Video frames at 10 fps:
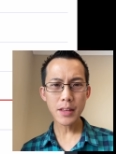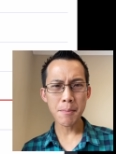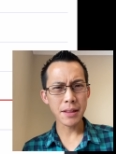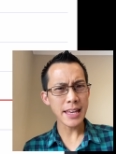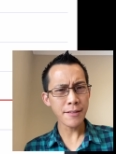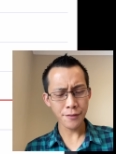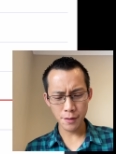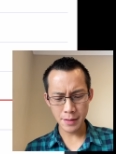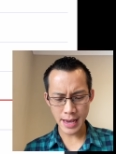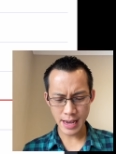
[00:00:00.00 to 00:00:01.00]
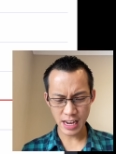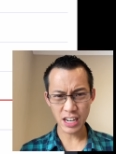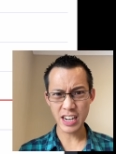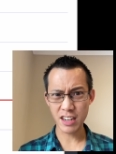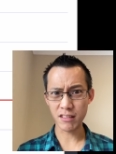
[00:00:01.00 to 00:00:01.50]
But then from there, it
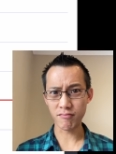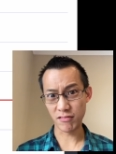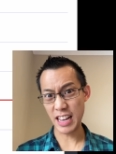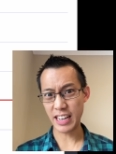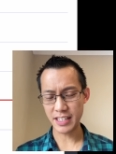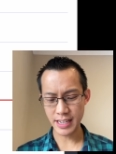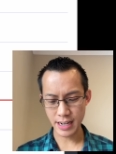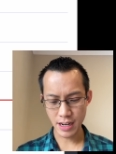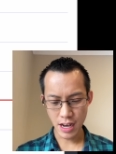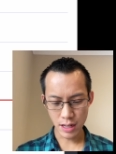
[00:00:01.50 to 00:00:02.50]
kind of, like I said,